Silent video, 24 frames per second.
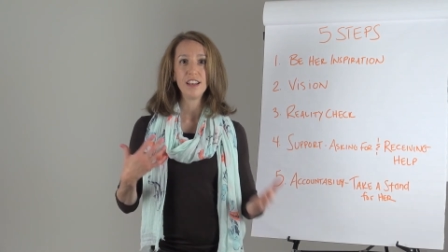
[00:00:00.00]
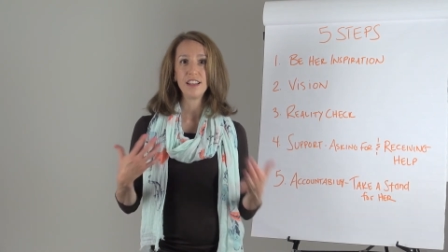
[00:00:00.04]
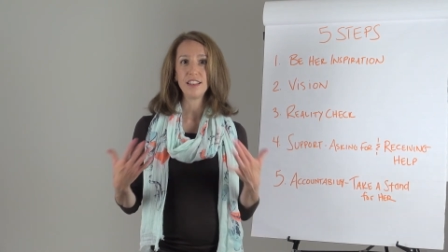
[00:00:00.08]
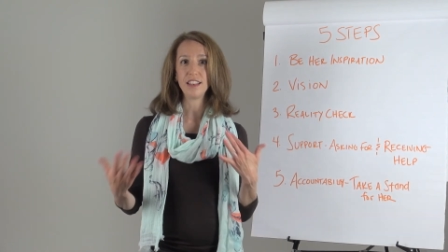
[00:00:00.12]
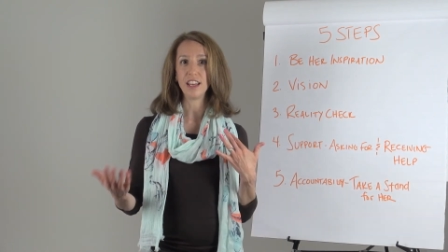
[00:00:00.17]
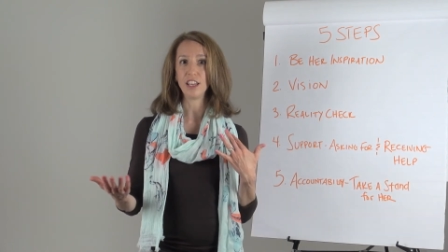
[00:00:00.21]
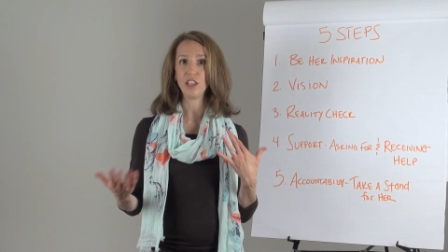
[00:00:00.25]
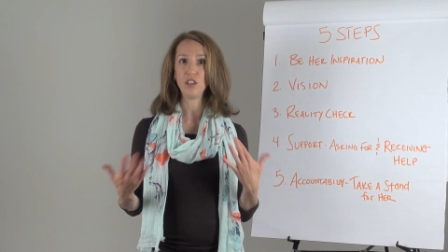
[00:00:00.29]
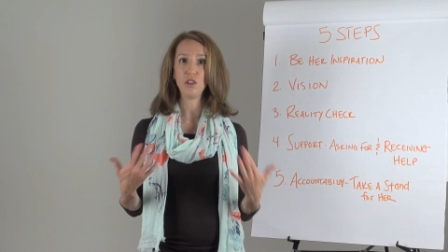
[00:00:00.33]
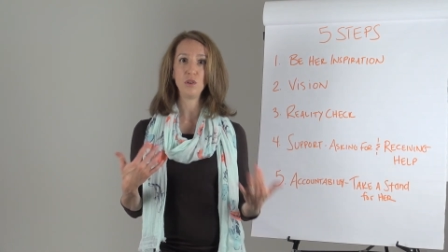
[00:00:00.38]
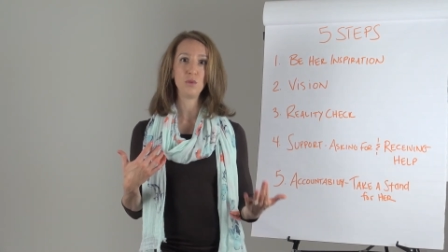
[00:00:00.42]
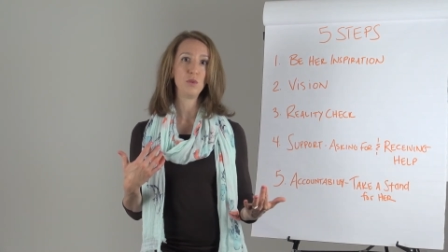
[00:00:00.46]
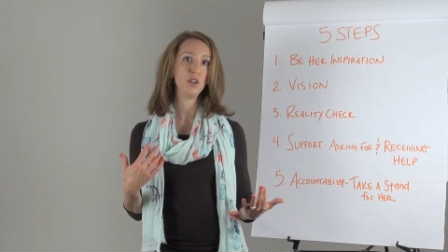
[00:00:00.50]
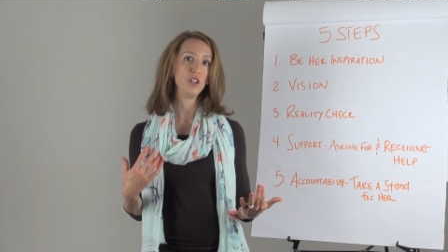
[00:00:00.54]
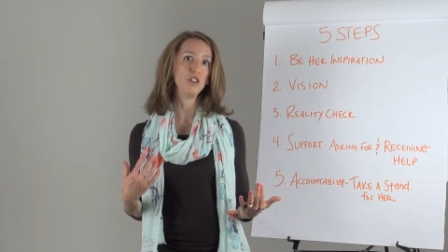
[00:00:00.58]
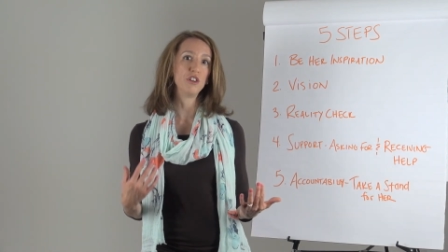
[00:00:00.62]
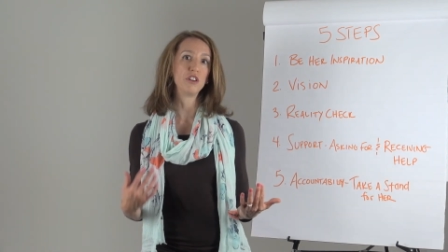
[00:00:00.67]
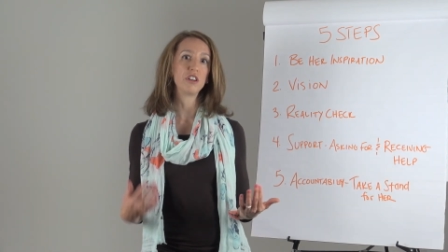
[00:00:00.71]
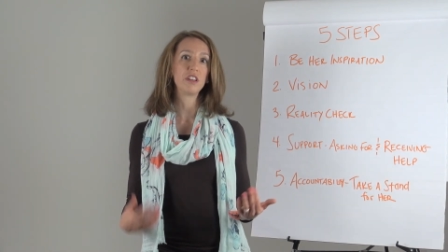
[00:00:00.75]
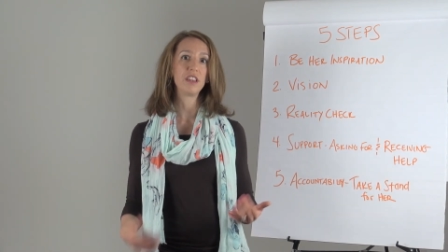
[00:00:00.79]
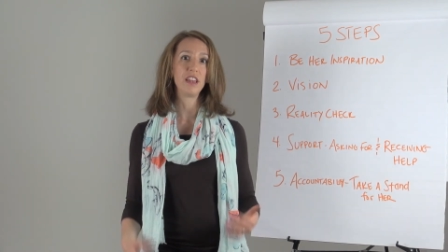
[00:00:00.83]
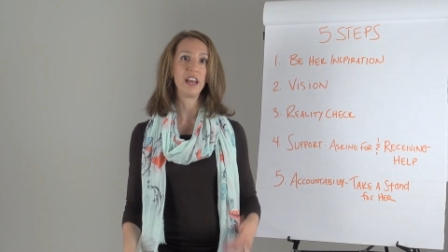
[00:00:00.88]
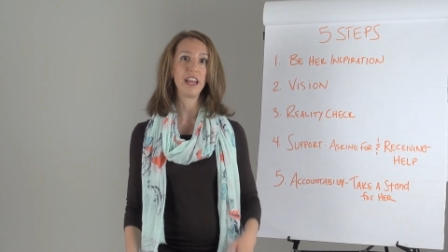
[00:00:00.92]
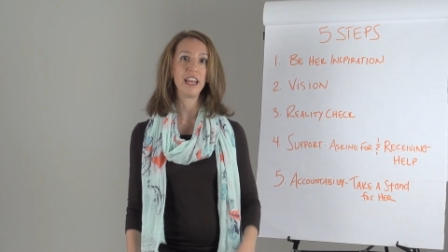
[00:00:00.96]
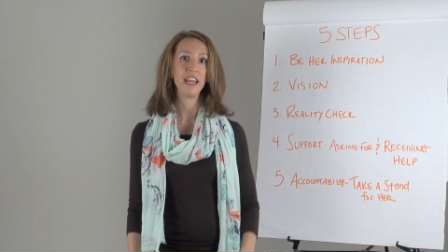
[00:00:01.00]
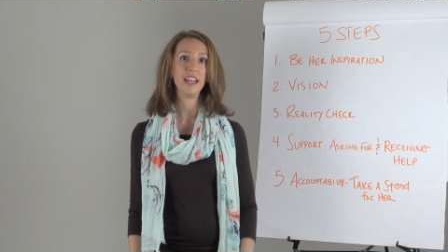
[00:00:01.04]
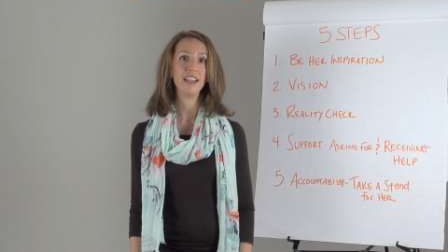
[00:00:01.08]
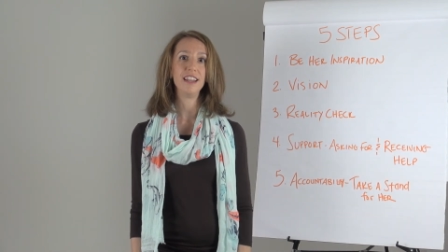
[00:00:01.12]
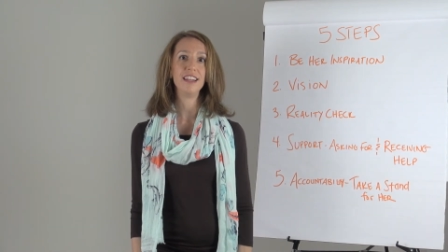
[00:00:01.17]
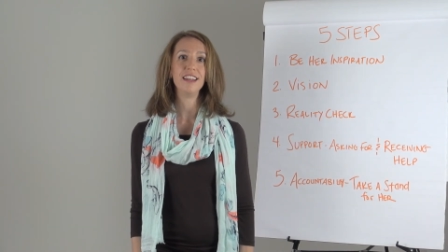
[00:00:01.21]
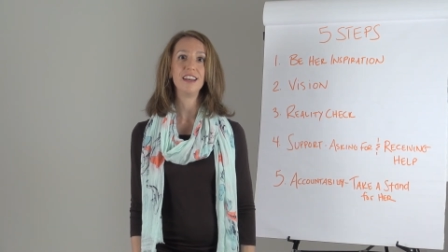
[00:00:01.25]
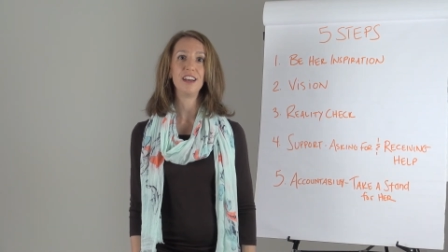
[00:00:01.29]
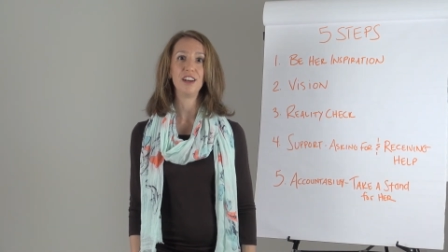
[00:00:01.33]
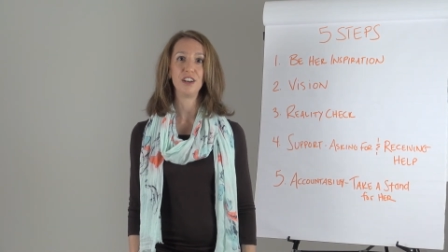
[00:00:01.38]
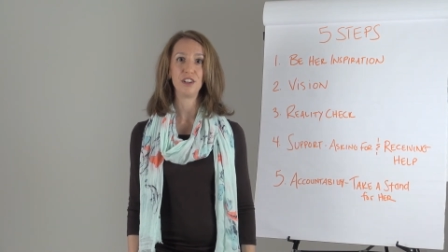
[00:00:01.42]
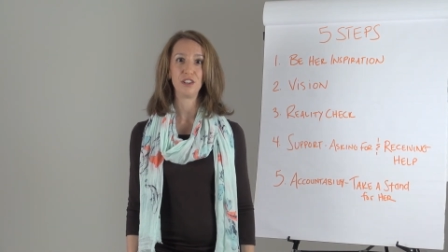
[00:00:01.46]
that you and your client
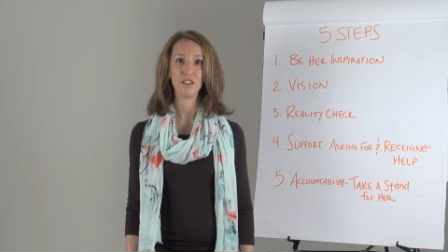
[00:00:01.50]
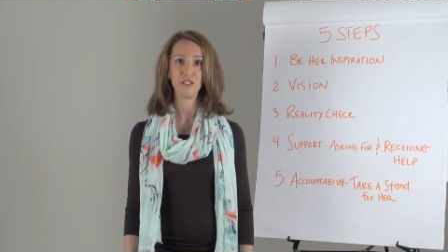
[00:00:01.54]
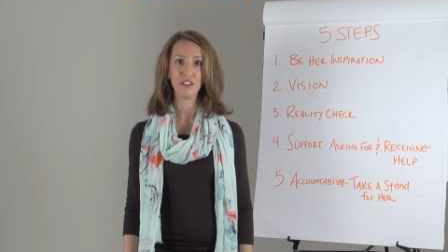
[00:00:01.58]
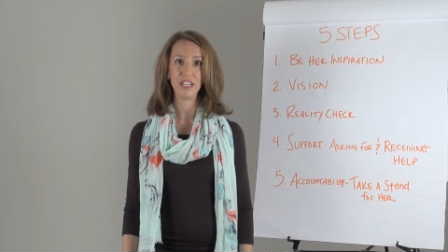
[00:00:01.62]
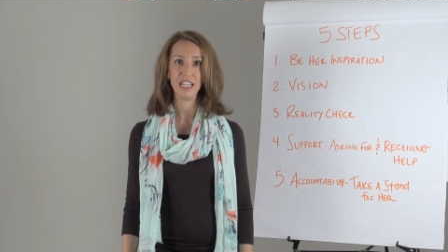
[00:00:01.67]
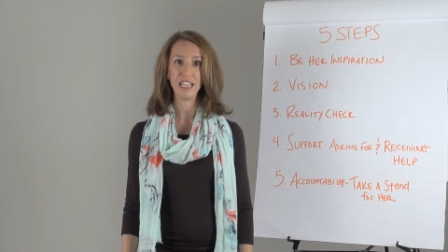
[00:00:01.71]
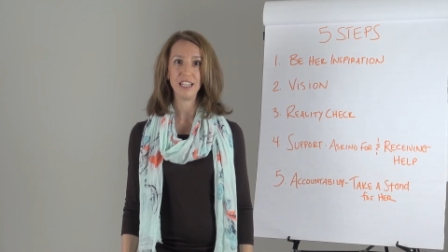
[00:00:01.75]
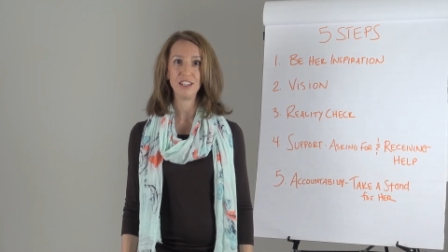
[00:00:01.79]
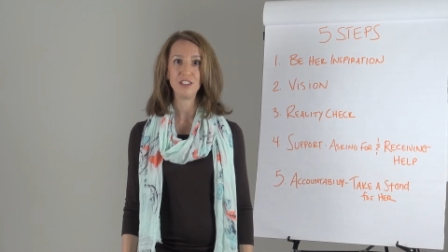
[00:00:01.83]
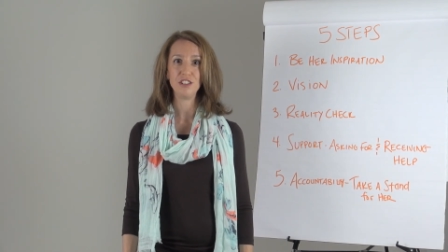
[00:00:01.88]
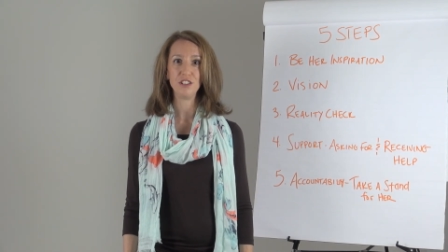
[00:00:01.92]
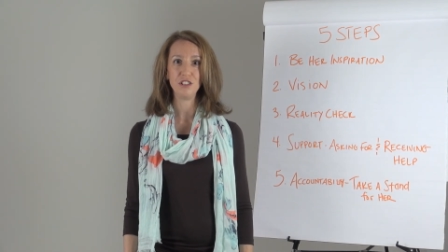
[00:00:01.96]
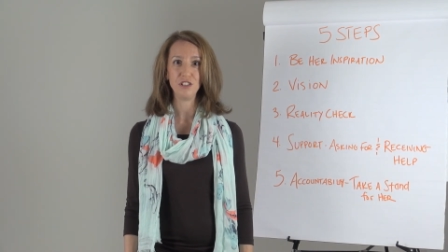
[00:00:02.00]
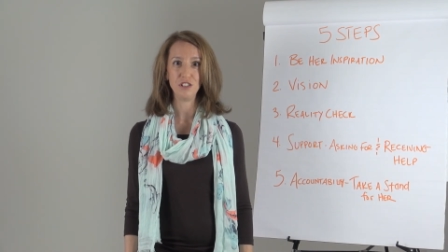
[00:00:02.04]
agree to